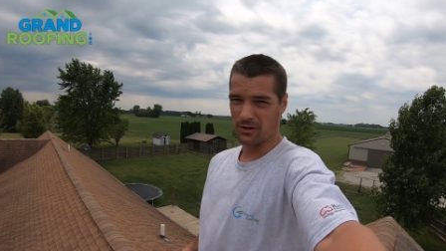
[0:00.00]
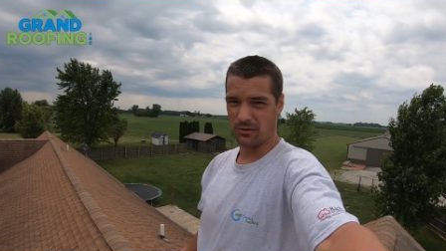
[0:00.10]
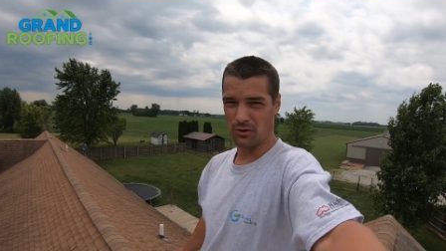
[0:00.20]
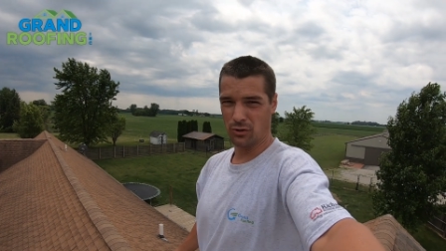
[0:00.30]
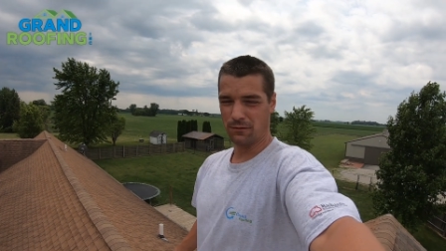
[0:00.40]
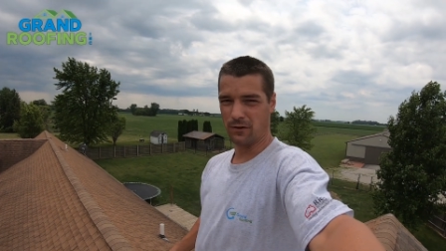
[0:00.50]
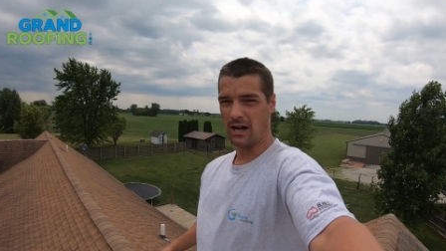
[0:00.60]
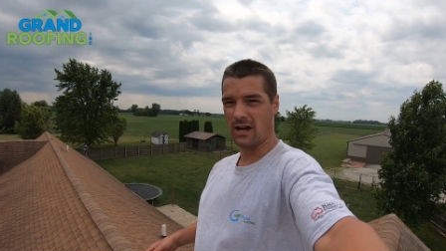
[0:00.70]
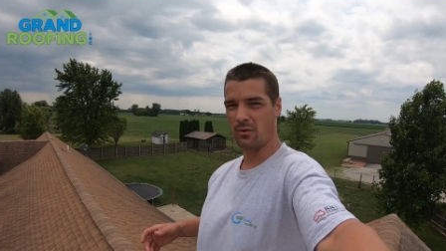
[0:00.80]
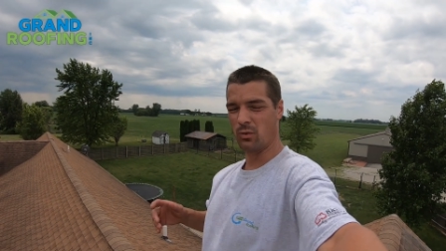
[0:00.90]
on your roof.
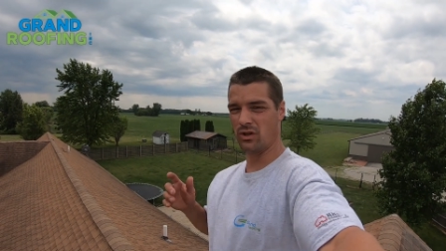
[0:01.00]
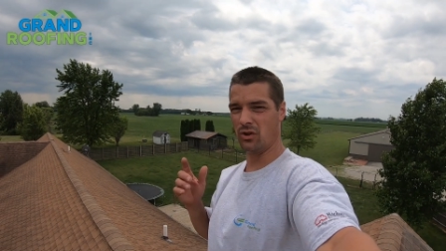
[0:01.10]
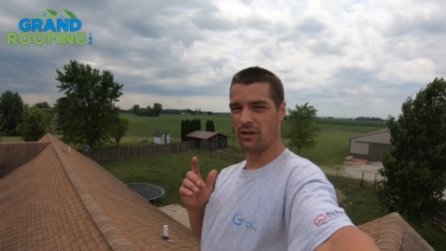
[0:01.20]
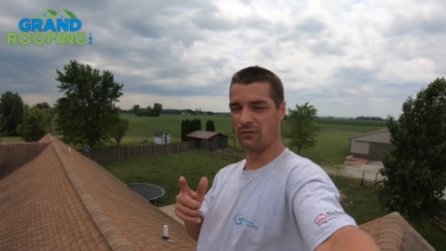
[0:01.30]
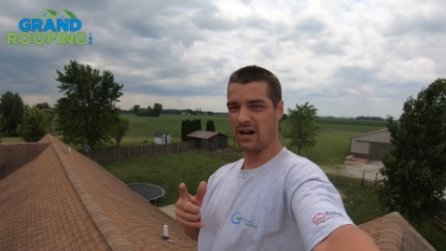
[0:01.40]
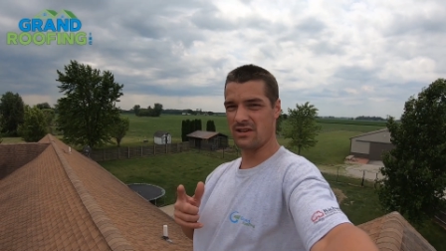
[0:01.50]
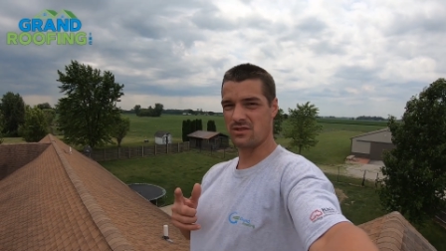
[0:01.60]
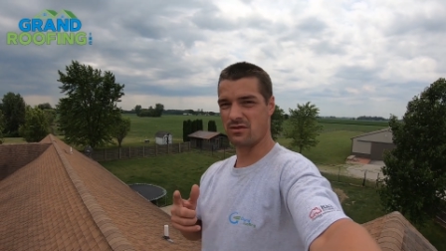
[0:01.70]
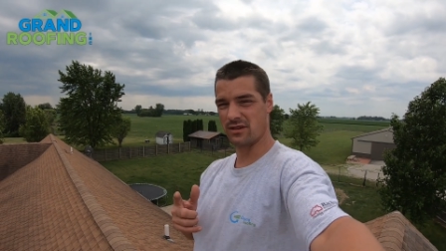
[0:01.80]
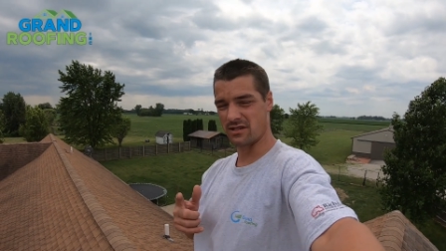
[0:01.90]
I will
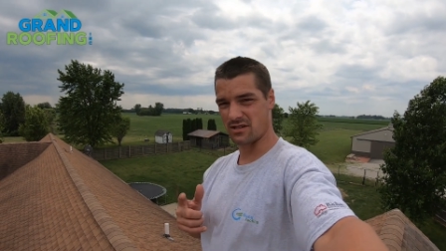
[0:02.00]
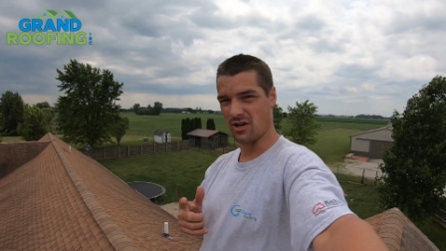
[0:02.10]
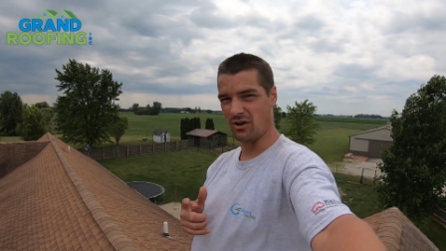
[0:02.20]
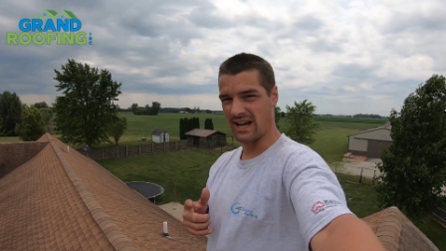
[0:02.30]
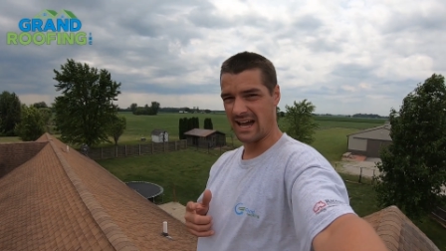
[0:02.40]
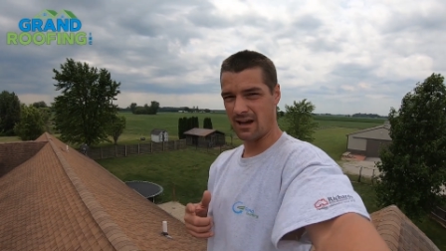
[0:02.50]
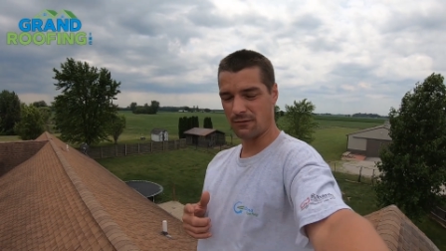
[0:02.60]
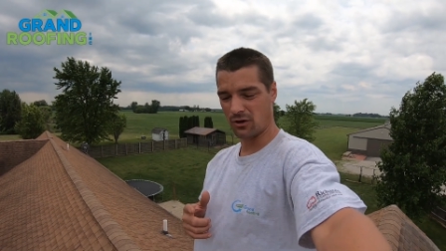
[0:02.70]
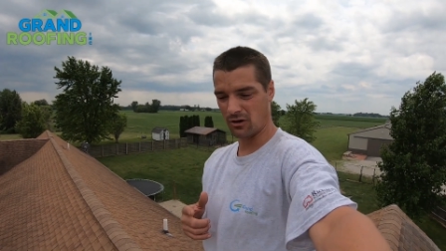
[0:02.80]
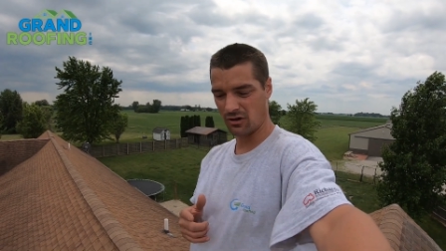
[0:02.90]
advise you this though, I
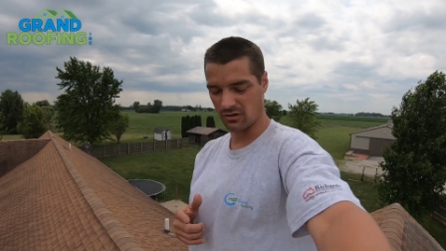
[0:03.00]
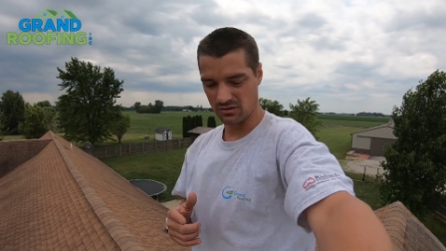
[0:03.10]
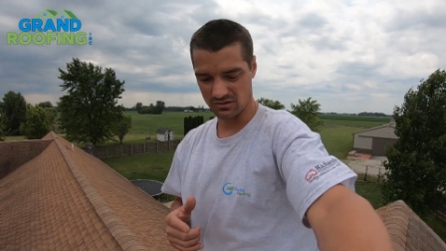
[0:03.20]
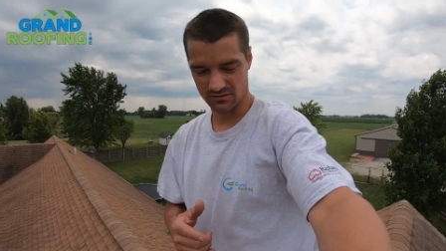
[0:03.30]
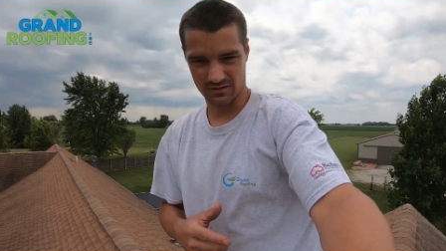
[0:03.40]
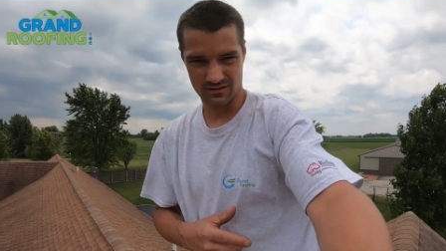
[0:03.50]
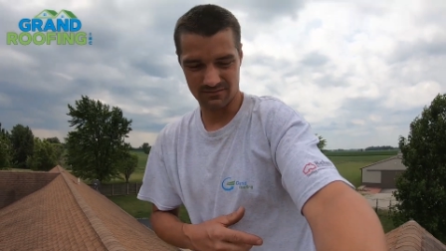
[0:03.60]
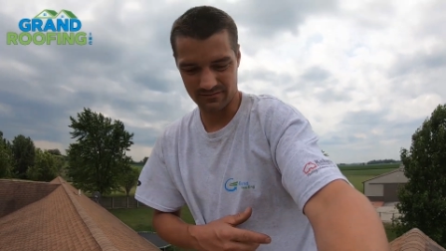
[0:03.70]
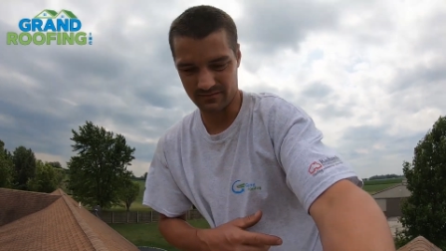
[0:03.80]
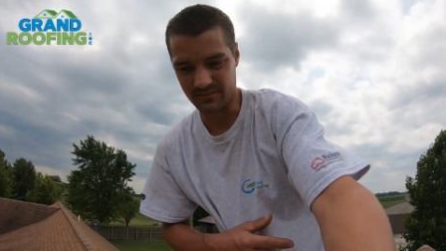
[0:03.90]
have heard,
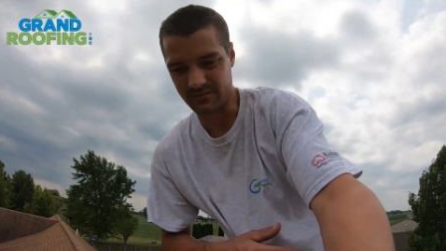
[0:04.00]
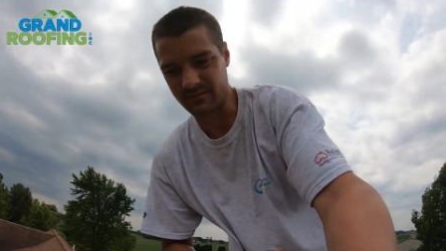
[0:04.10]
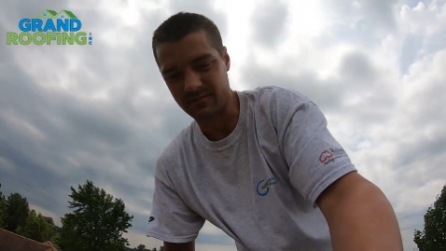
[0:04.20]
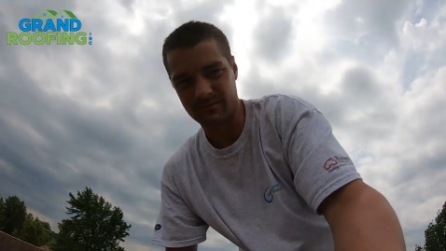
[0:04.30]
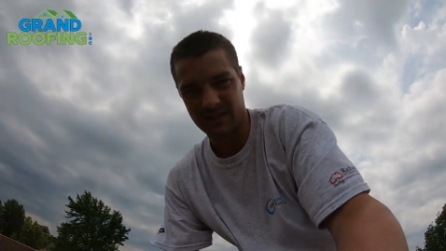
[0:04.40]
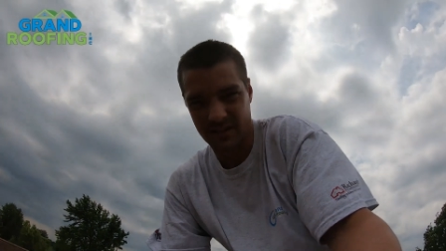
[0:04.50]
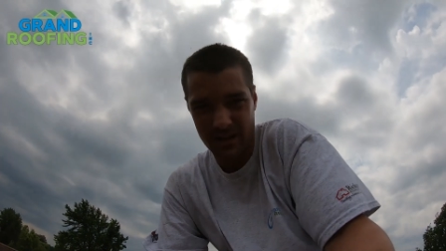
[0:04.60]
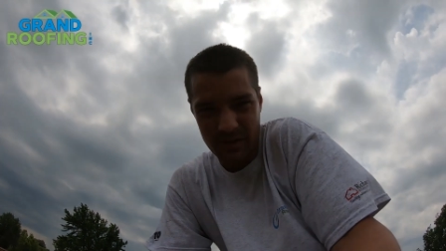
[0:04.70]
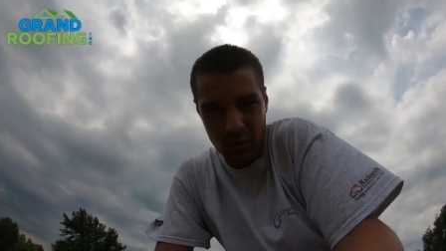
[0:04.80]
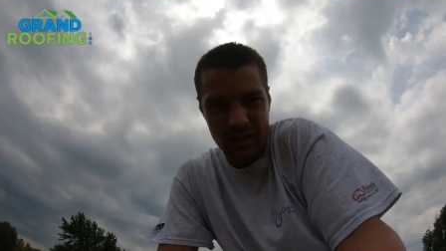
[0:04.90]
it's
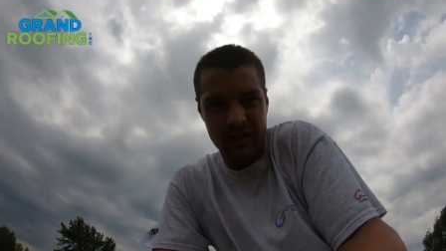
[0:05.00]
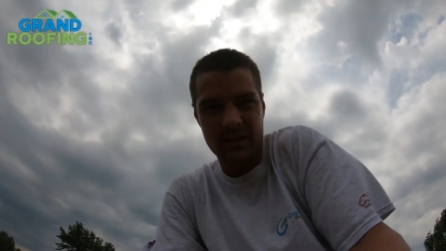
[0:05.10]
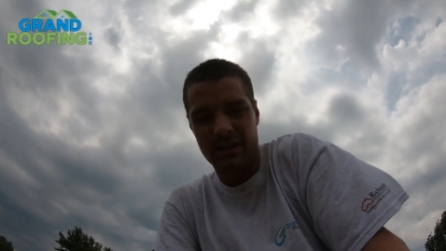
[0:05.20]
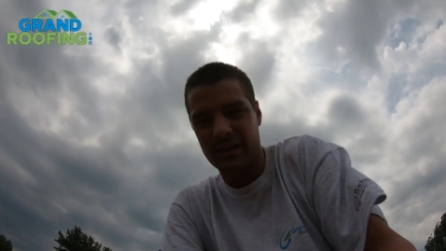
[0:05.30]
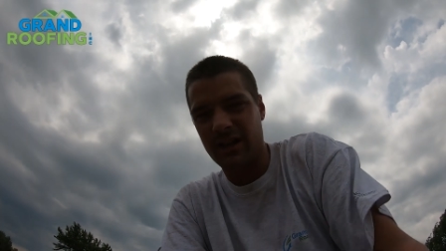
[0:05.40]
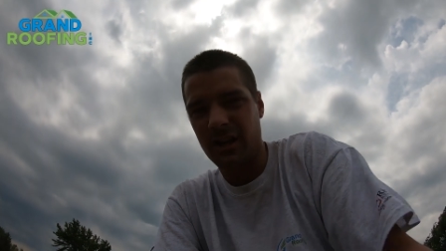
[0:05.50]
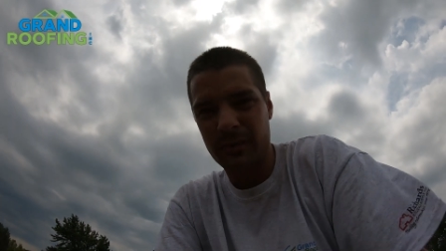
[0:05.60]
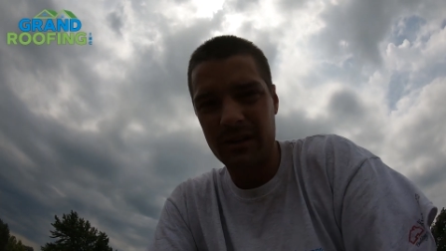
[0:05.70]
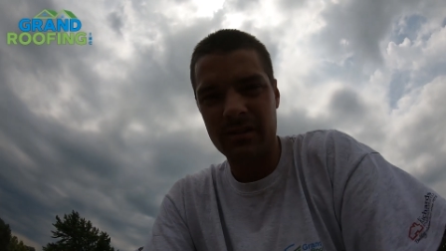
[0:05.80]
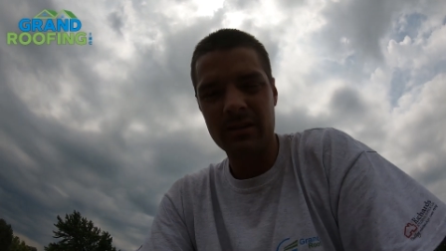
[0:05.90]
gonna be windy, can you hear
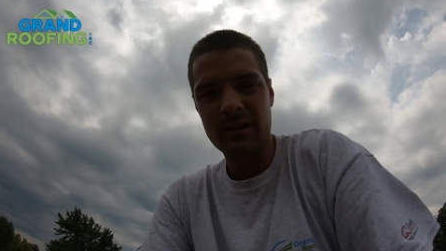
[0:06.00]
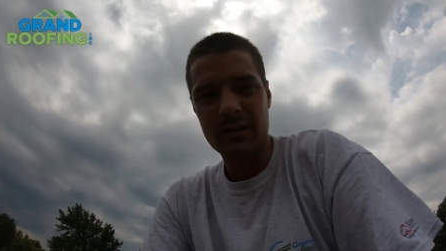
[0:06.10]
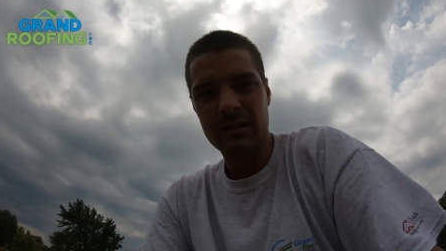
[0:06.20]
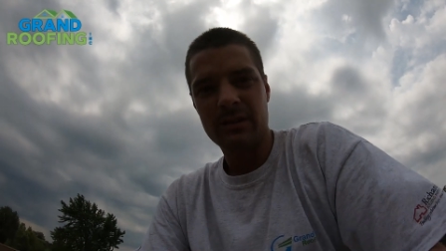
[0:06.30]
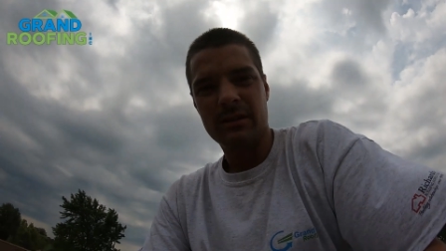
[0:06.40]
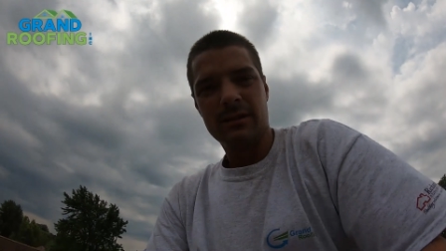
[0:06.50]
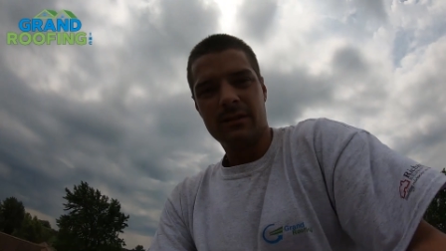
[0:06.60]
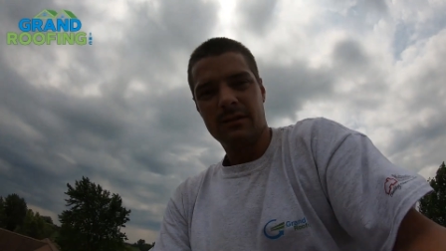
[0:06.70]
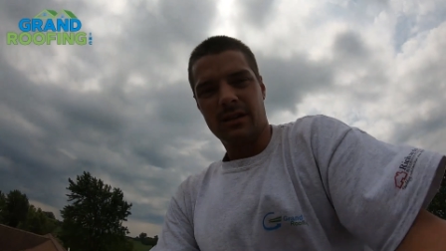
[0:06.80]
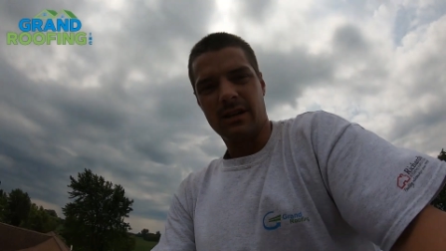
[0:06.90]
me?
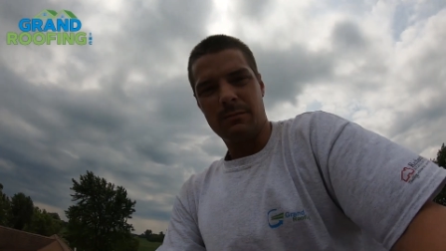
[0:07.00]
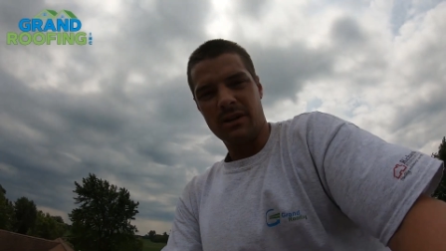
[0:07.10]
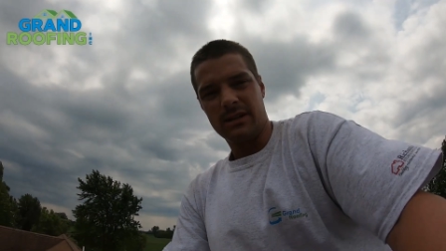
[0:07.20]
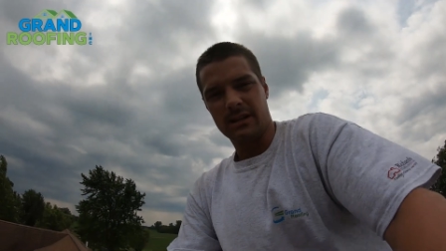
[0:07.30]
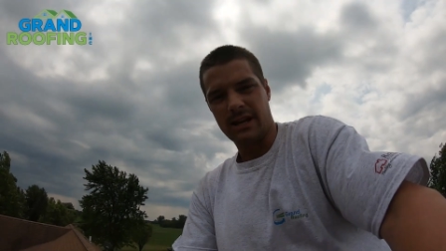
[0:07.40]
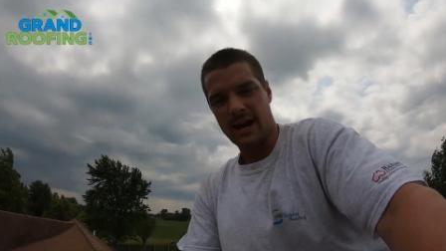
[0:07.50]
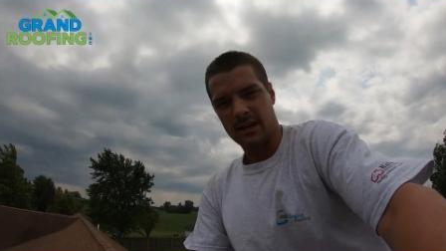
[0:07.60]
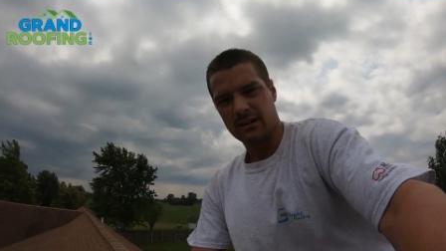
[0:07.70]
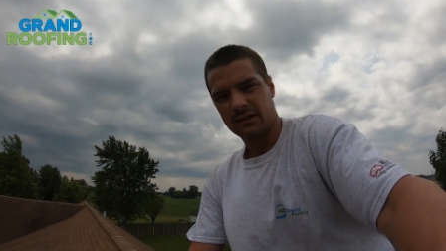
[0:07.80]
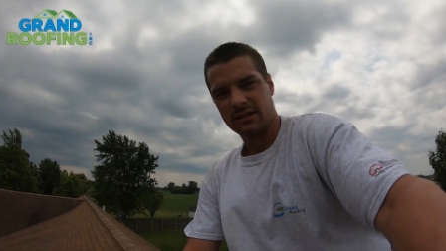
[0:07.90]
I need my dead
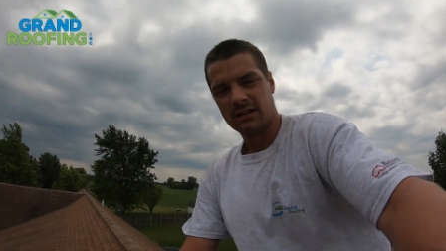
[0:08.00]
cat.